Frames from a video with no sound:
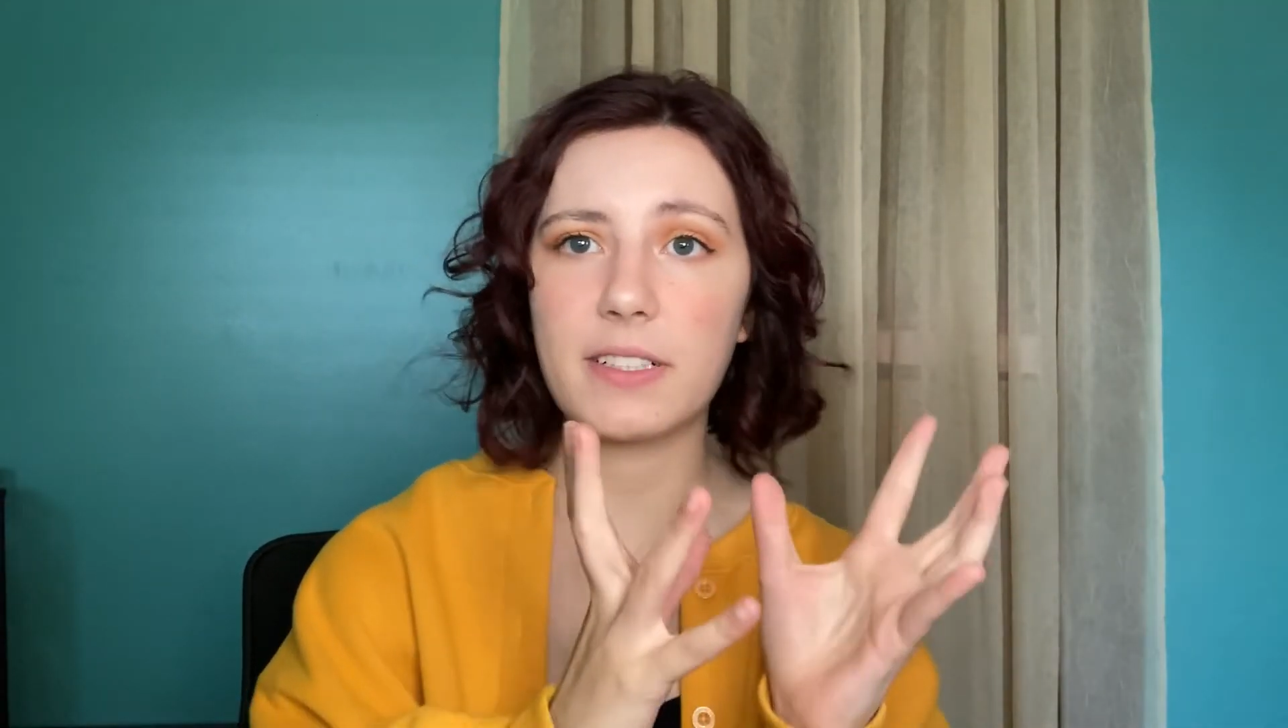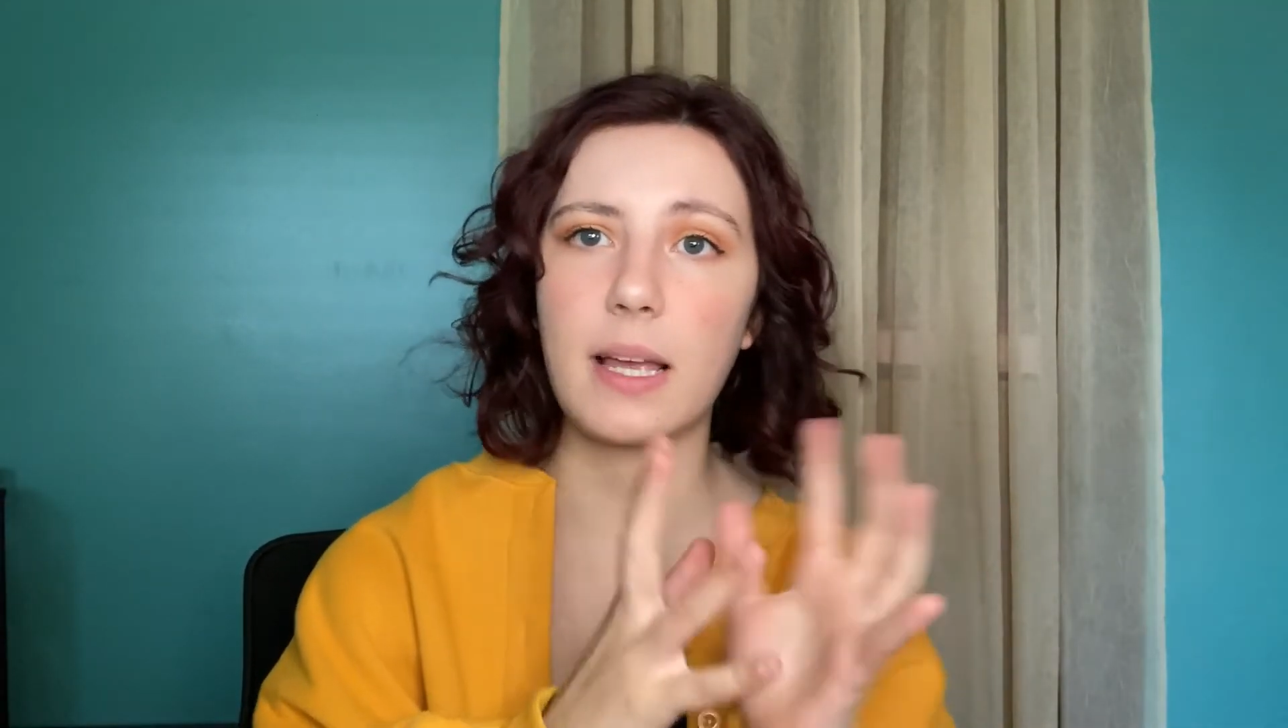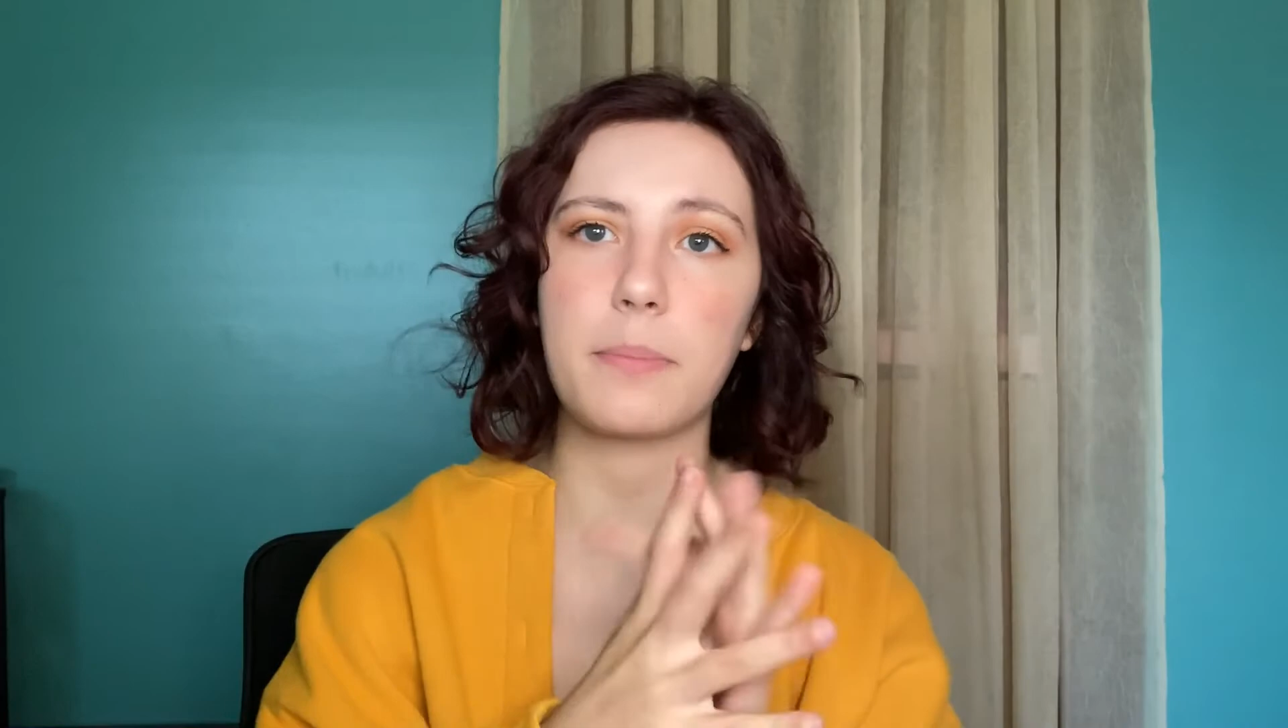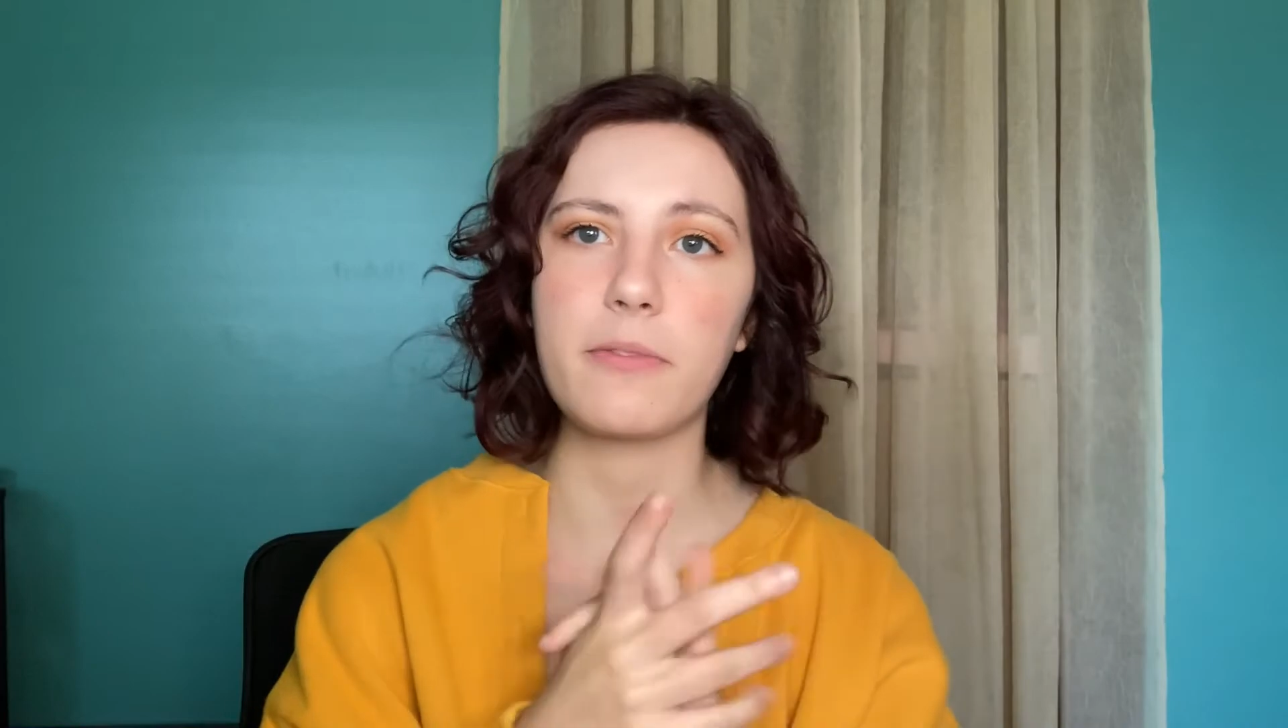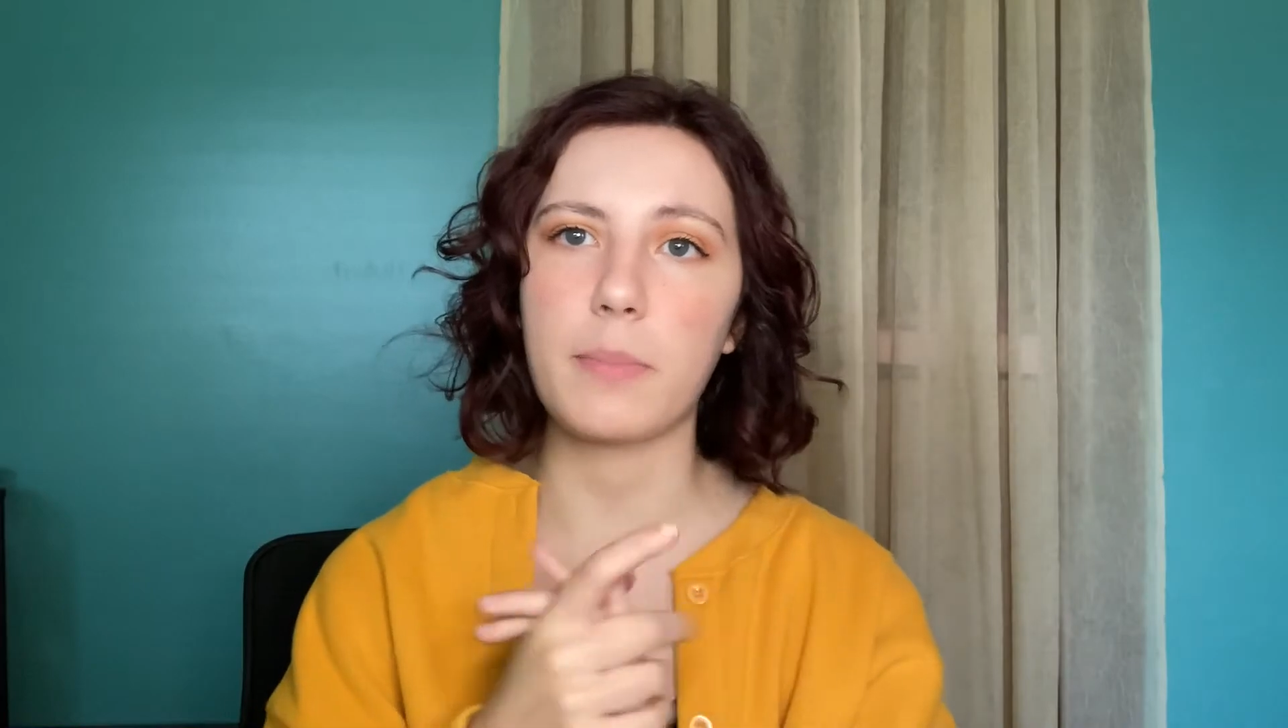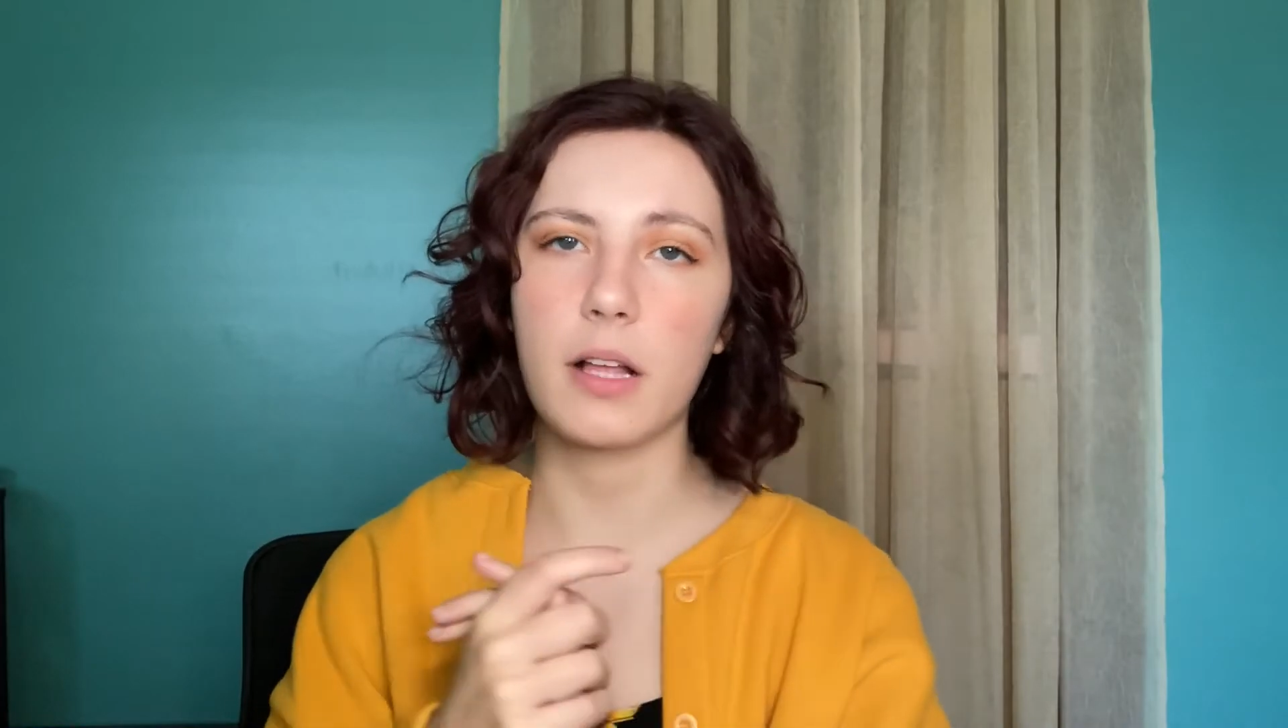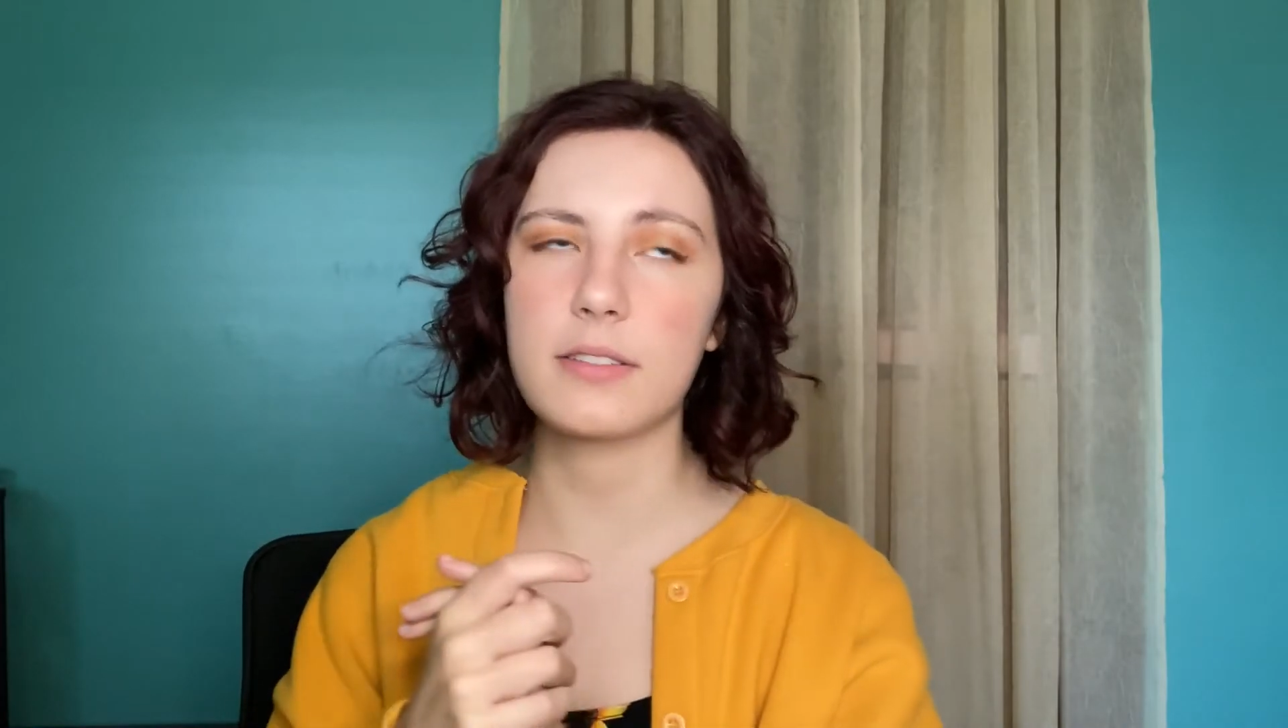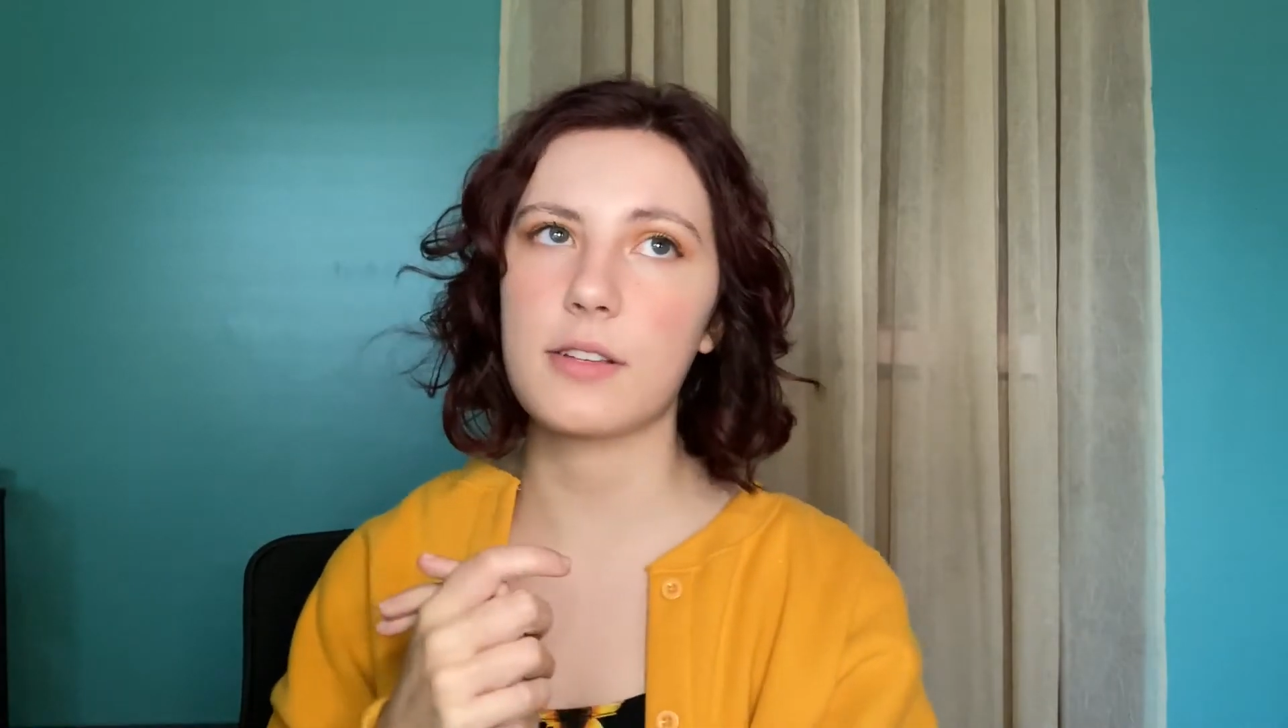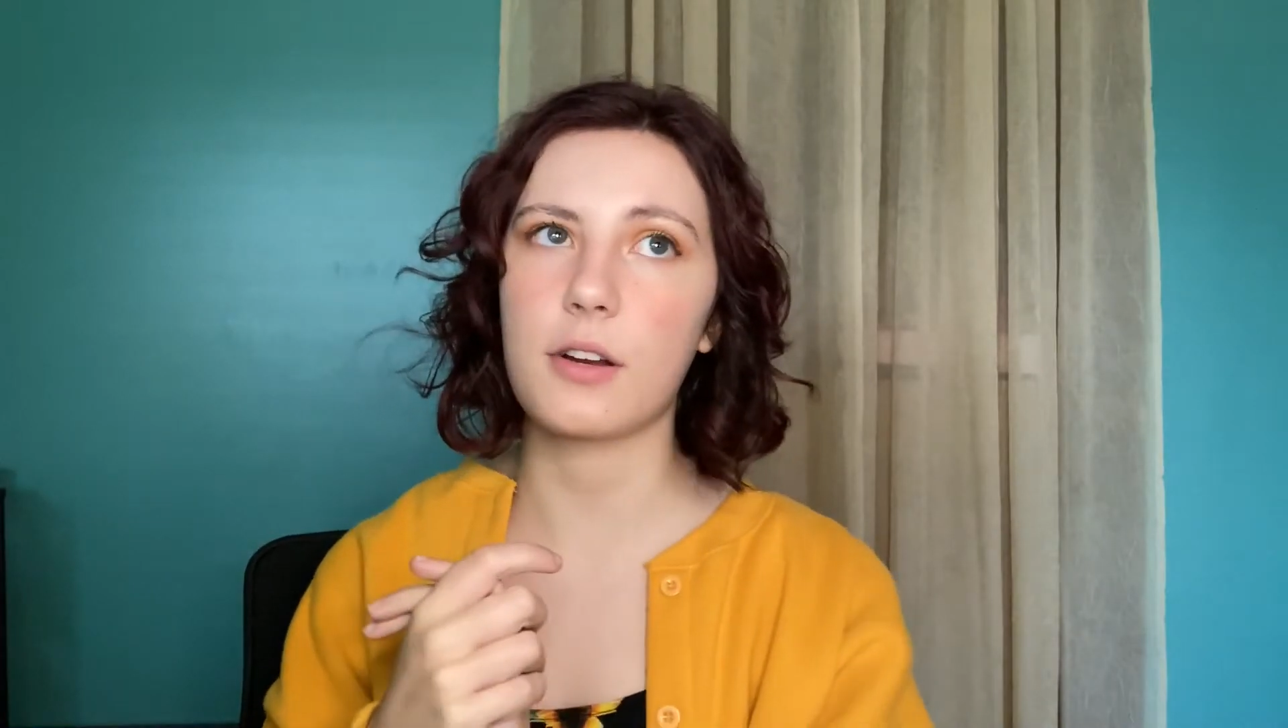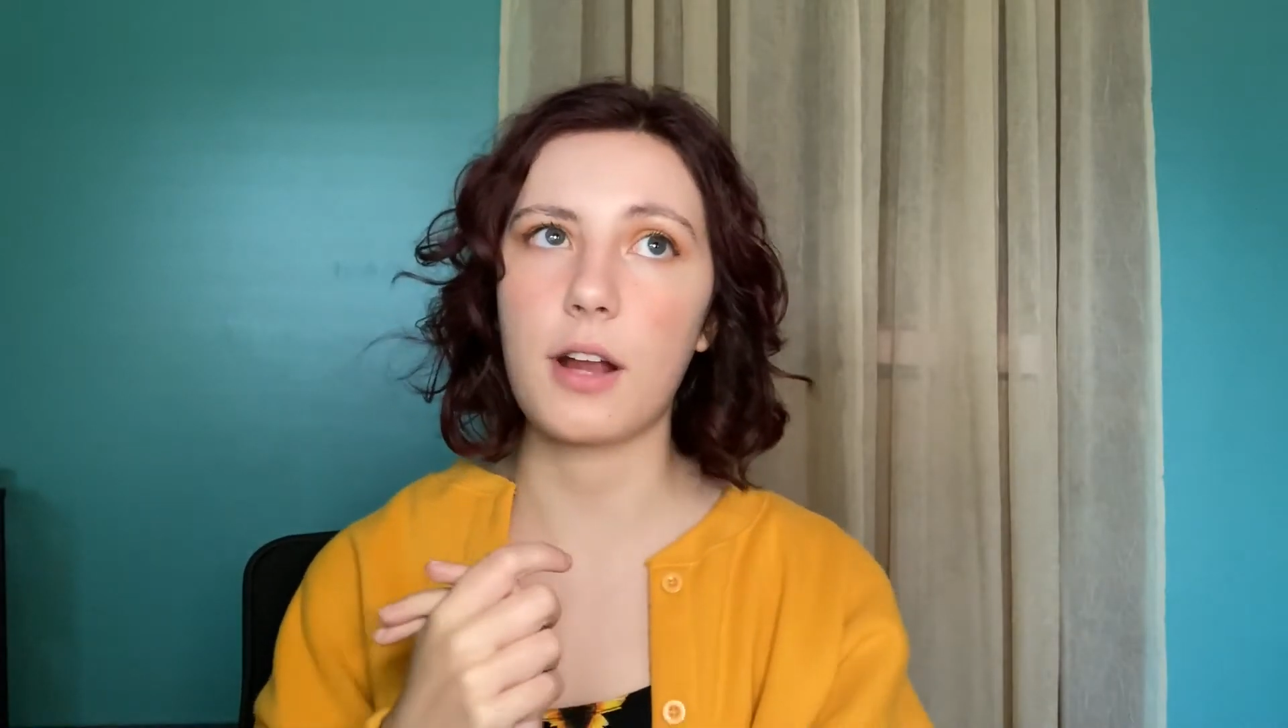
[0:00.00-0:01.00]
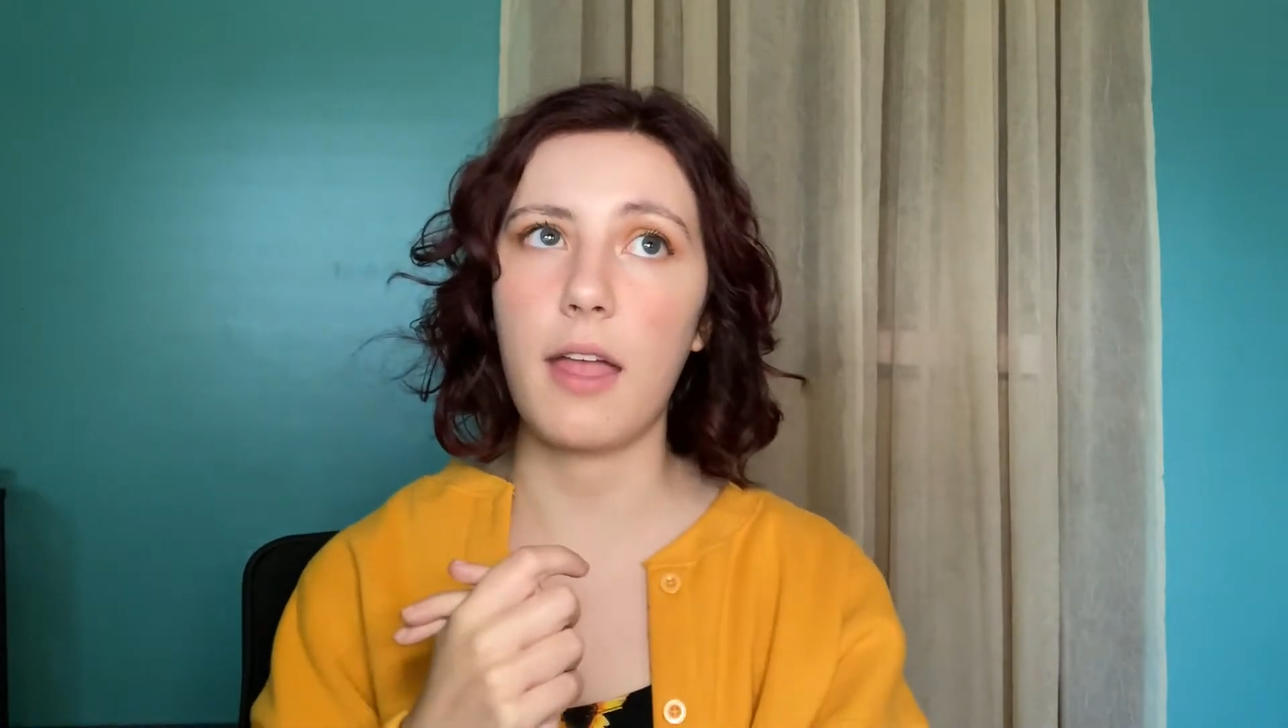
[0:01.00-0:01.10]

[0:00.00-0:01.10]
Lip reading: type of monster